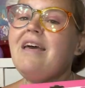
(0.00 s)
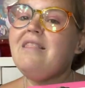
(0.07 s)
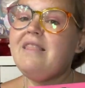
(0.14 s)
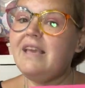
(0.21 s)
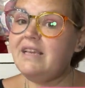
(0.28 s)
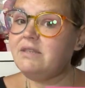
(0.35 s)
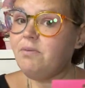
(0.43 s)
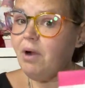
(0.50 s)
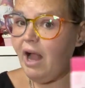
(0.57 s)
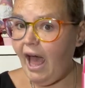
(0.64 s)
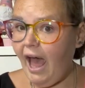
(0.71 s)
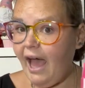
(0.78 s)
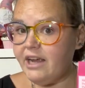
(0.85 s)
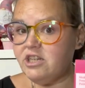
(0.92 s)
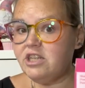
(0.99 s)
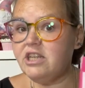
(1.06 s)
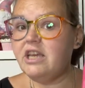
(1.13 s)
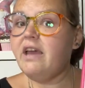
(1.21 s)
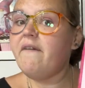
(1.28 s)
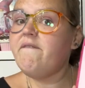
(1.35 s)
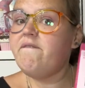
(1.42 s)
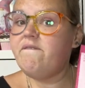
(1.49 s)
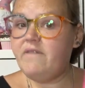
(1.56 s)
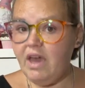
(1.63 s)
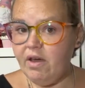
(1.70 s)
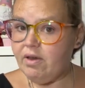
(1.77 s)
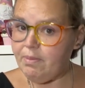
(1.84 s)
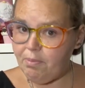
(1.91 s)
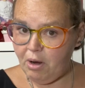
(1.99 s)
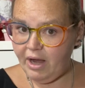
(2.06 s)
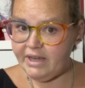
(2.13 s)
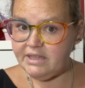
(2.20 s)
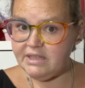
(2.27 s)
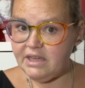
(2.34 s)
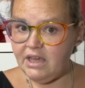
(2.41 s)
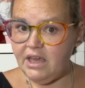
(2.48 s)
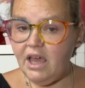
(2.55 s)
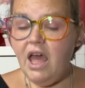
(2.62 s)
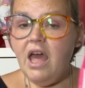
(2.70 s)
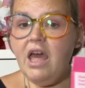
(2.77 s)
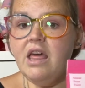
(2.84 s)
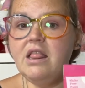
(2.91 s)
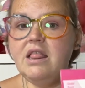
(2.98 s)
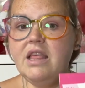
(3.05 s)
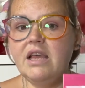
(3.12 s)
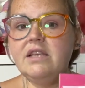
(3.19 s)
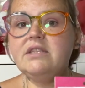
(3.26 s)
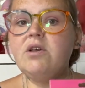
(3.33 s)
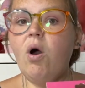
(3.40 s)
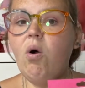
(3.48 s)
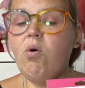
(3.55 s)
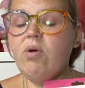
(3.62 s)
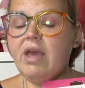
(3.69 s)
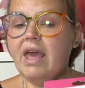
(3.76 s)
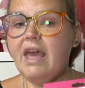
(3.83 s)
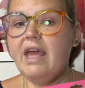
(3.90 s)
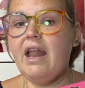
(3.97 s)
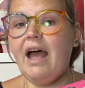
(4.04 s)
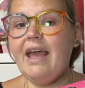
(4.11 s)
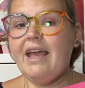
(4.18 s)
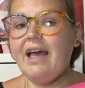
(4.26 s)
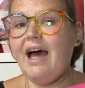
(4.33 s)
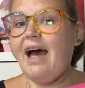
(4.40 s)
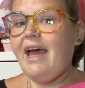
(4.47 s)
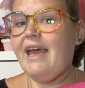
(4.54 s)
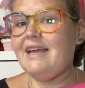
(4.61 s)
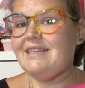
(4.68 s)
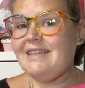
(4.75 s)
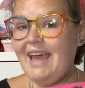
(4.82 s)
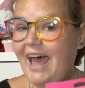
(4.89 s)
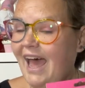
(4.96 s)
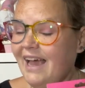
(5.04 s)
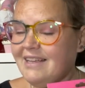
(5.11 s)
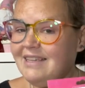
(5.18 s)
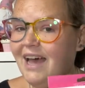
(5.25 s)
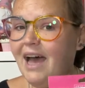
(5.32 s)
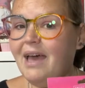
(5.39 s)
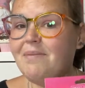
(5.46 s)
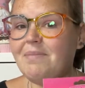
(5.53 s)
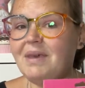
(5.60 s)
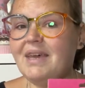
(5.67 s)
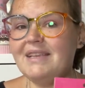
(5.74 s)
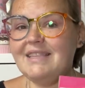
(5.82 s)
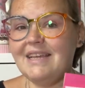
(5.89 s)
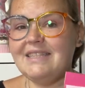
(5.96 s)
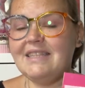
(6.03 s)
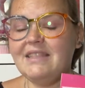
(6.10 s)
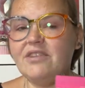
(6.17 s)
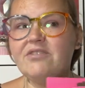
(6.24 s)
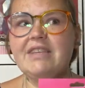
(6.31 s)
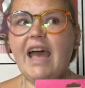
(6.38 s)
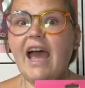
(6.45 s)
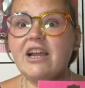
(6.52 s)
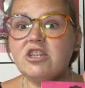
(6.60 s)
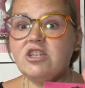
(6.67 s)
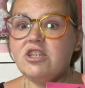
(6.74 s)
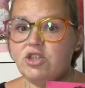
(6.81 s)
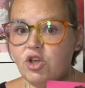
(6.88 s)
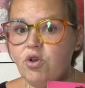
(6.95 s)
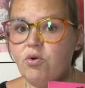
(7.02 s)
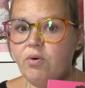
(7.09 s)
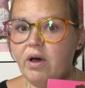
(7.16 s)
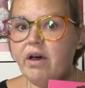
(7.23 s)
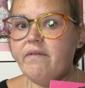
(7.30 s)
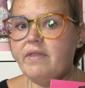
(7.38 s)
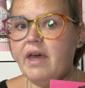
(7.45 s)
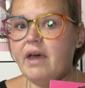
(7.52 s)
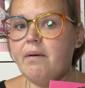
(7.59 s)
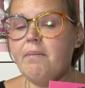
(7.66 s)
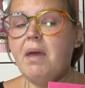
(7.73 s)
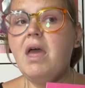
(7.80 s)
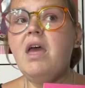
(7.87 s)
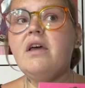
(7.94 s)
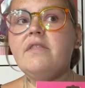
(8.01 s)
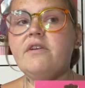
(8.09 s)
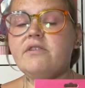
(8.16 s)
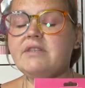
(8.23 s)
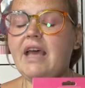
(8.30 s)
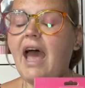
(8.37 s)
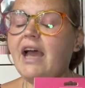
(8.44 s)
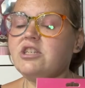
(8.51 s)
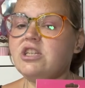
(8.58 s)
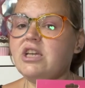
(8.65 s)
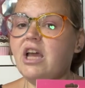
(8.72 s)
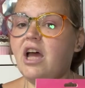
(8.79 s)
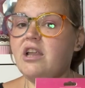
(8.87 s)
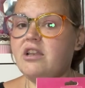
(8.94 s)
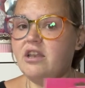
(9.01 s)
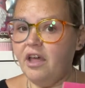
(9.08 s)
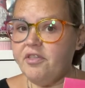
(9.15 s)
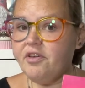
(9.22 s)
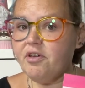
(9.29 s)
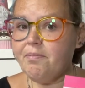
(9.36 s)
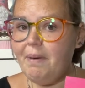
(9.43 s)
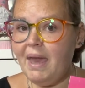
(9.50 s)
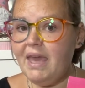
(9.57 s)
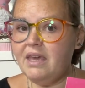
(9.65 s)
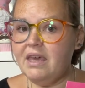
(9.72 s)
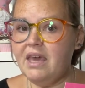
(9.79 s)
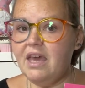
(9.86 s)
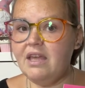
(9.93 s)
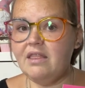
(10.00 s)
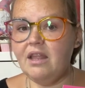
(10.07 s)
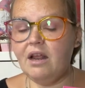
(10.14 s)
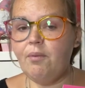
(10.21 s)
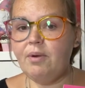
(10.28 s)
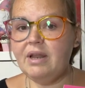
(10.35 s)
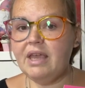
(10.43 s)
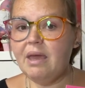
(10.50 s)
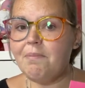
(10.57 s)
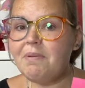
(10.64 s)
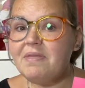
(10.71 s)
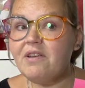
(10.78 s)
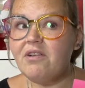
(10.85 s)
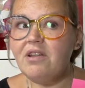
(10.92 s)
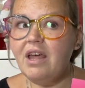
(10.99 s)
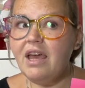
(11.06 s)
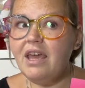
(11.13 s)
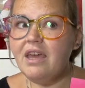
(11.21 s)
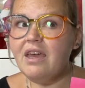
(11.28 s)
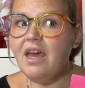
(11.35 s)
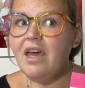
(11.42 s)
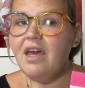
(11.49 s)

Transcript: these were actually very pricey. This whole kit I got at tax time, because there's actually two of them. There's actually another paint kit that I want to get, but they're like,